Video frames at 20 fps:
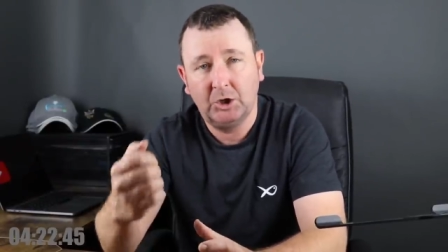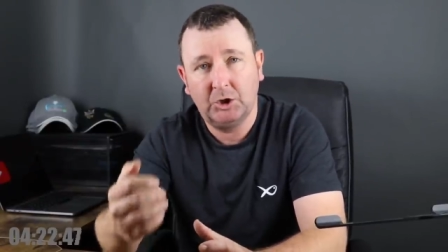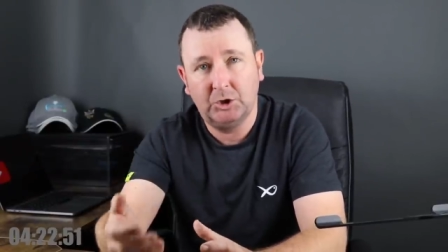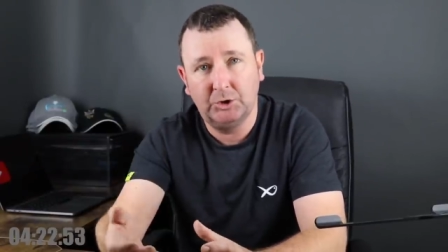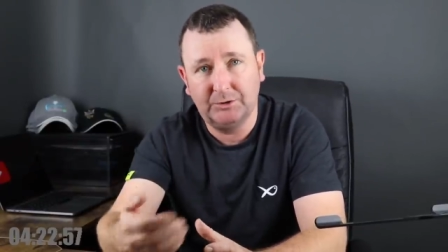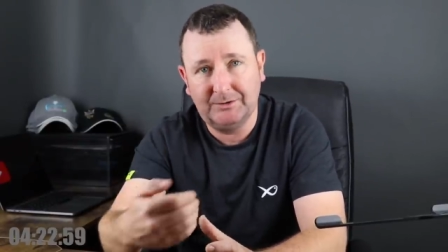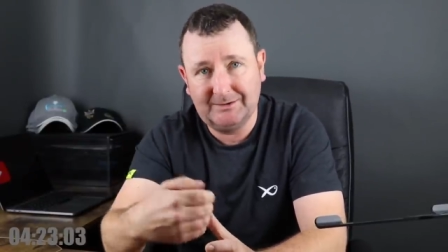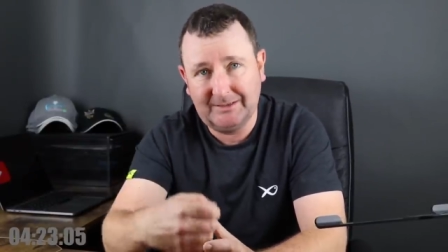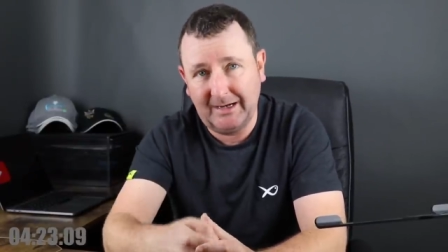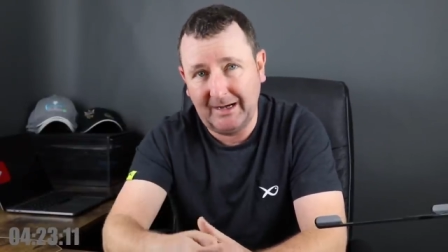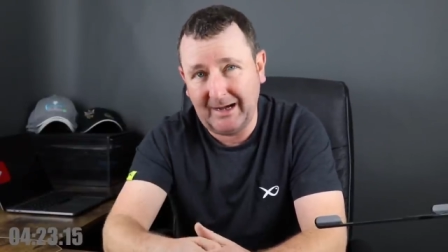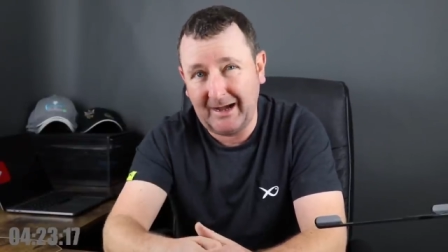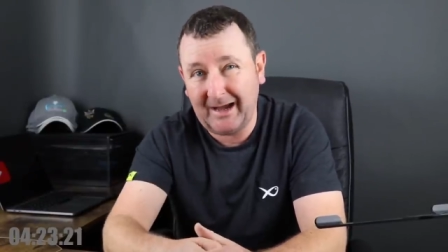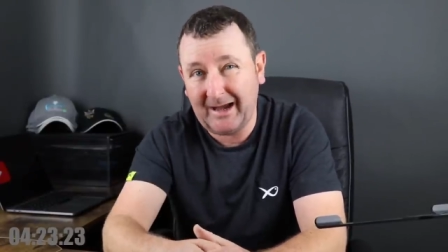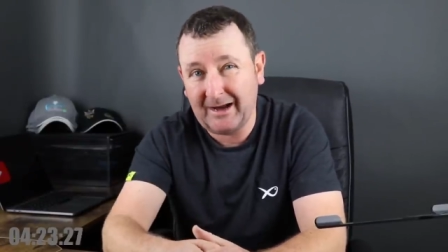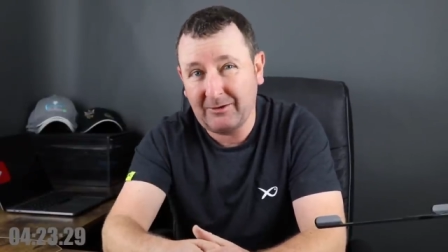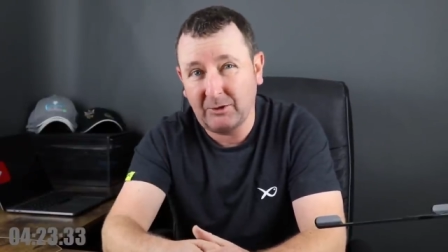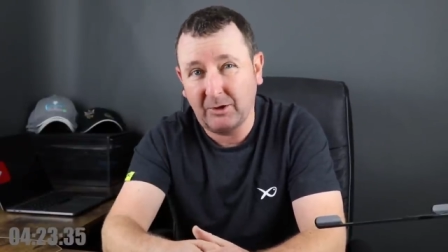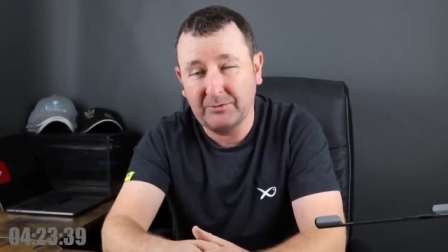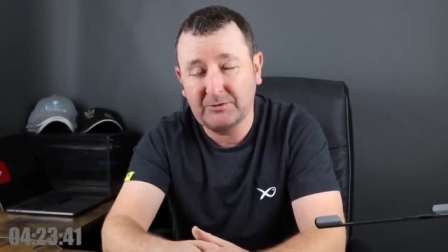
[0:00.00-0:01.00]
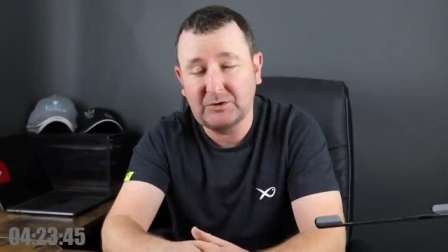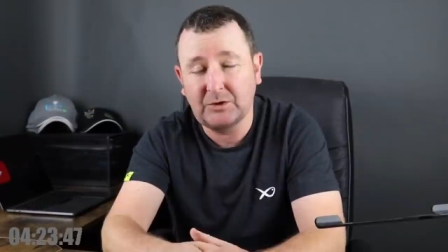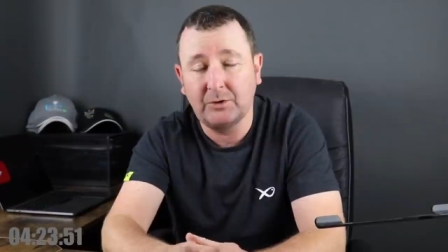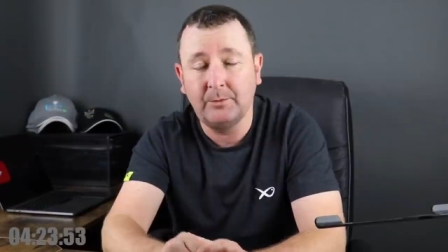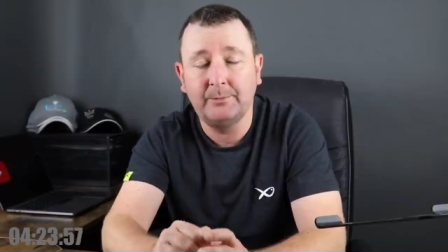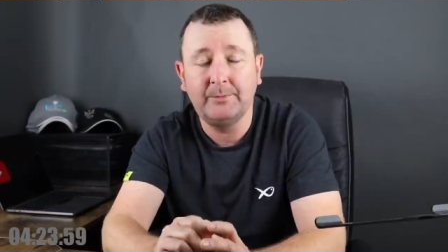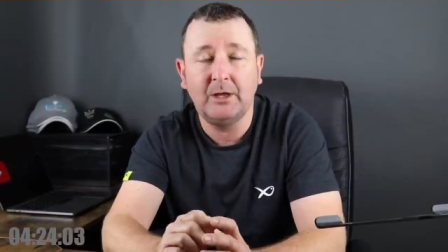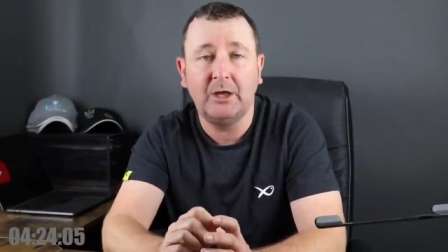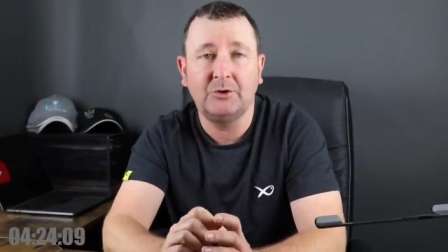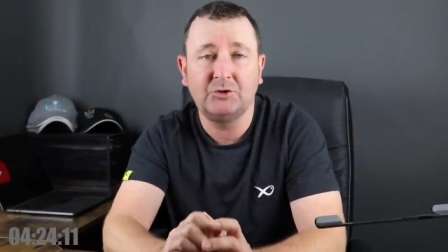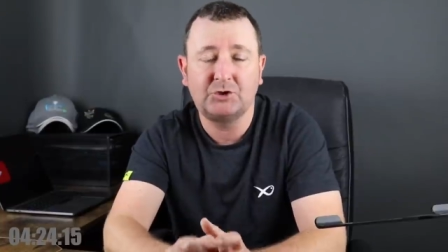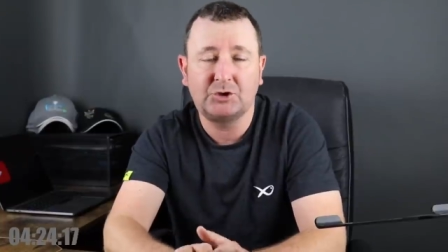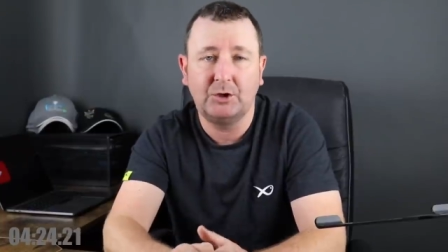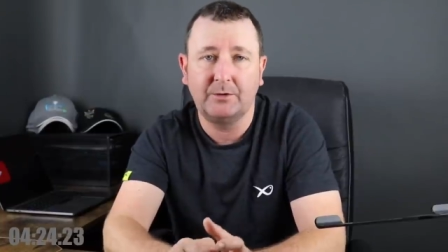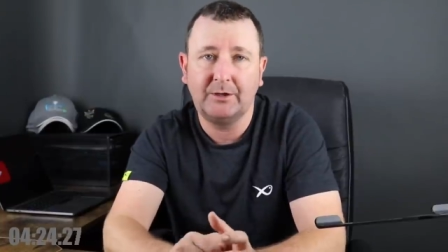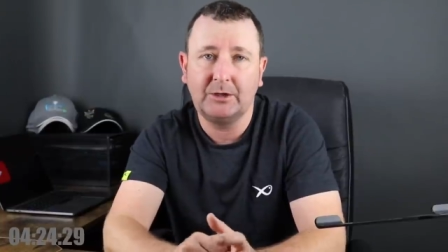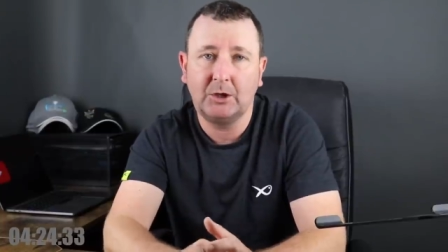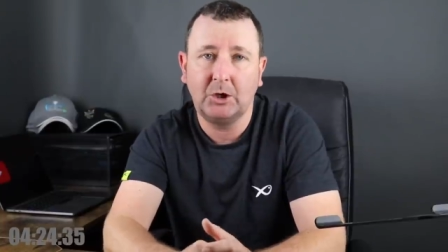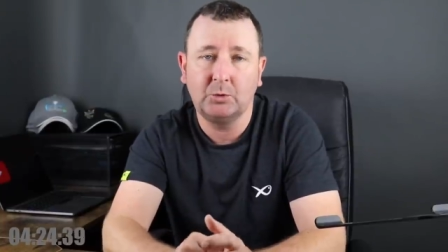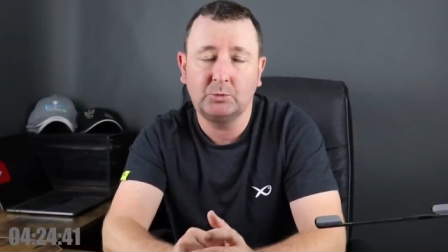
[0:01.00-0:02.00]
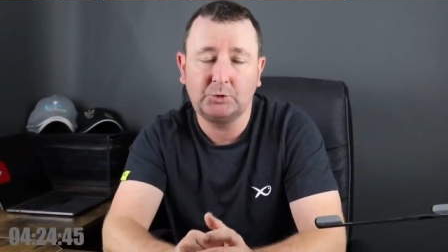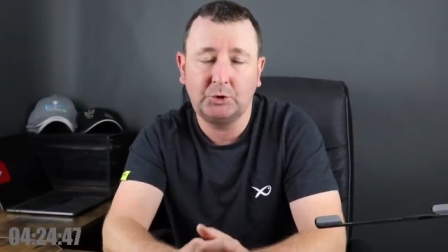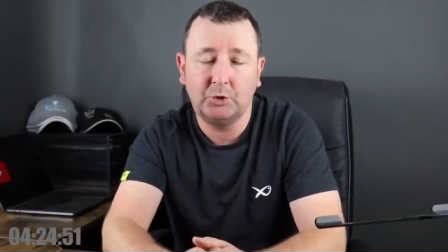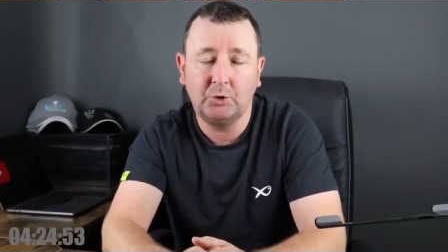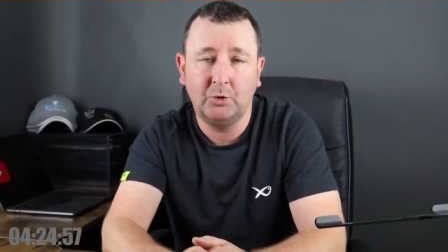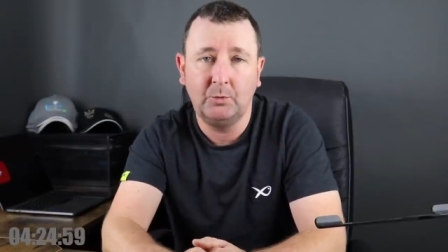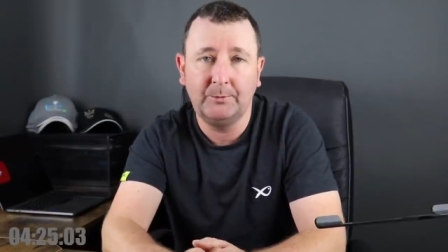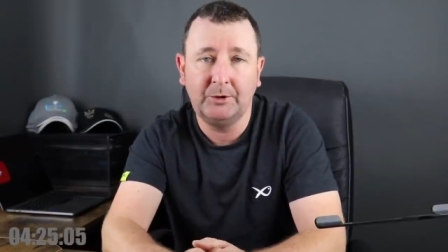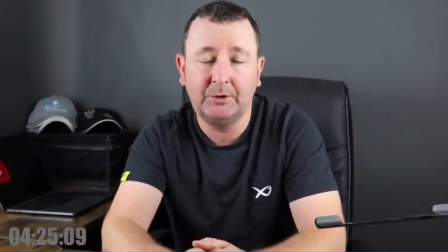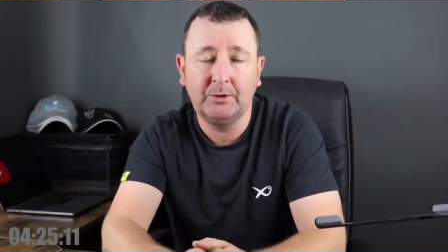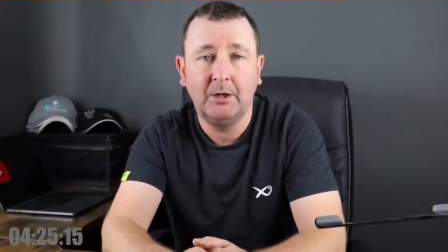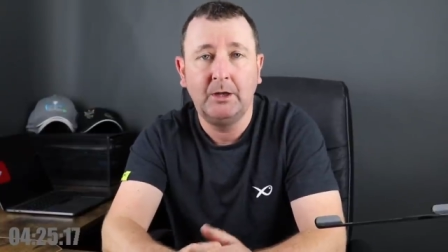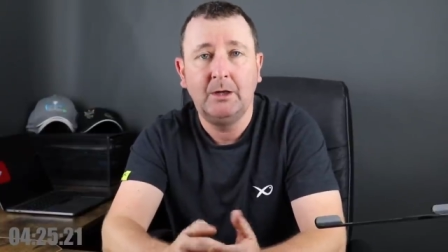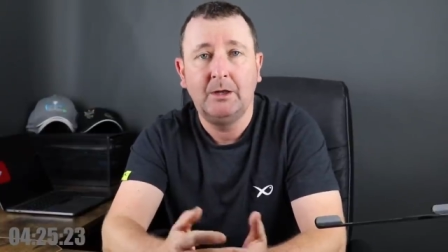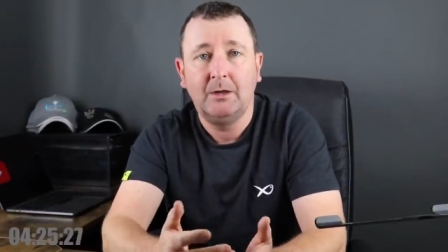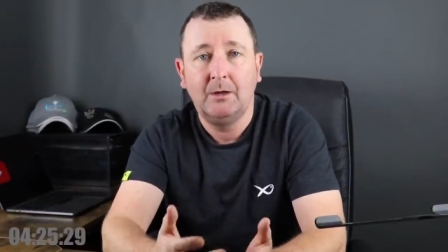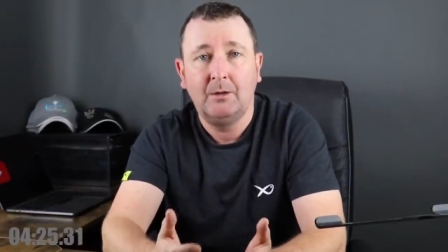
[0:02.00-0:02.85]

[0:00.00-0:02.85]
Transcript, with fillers: cutting their air off to them and so they go dormant